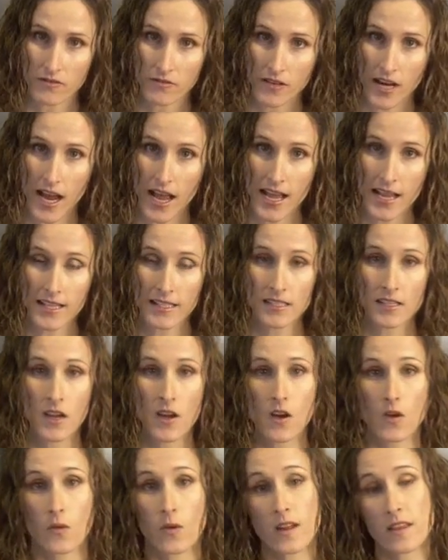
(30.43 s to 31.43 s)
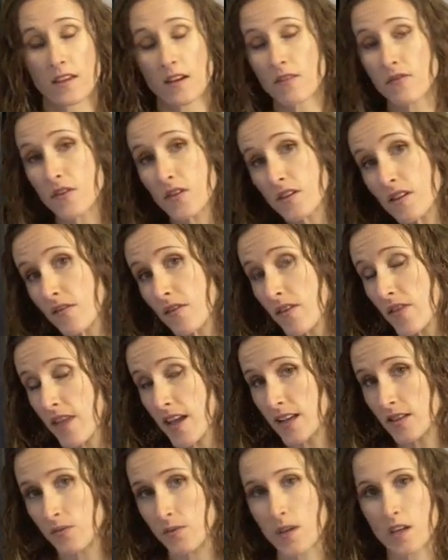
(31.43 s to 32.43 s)
of rice with a few different
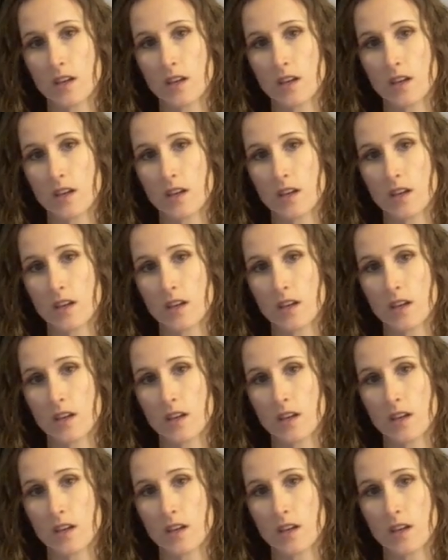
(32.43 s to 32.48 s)
things.